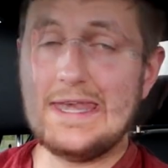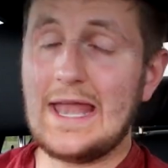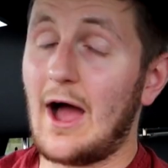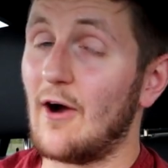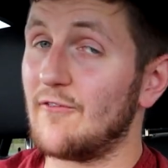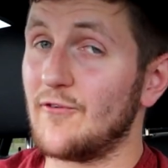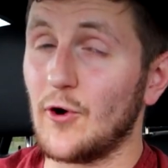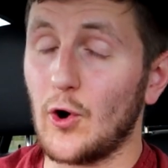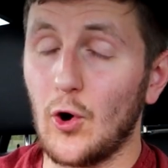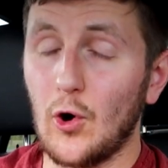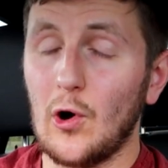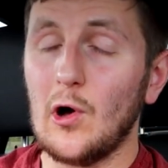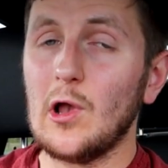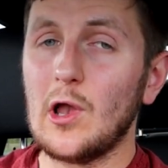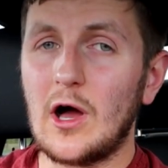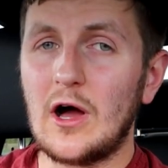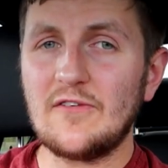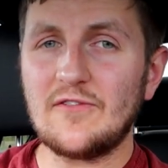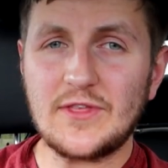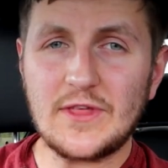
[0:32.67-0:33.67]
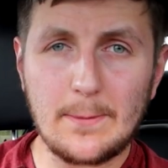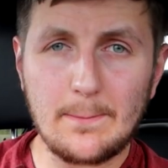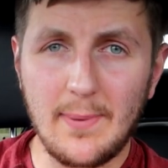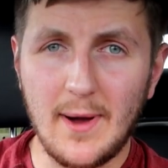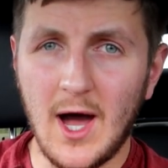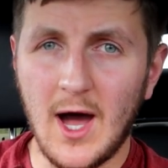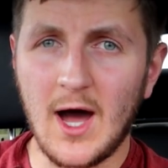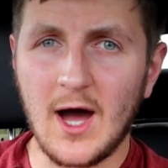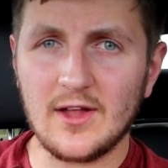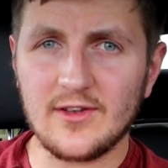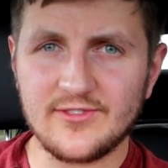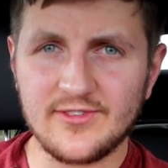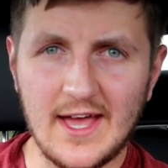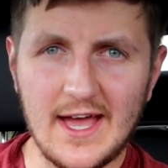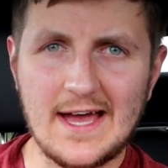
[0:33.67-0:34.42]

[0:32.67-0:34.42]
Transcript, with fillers: Now, for all of the parts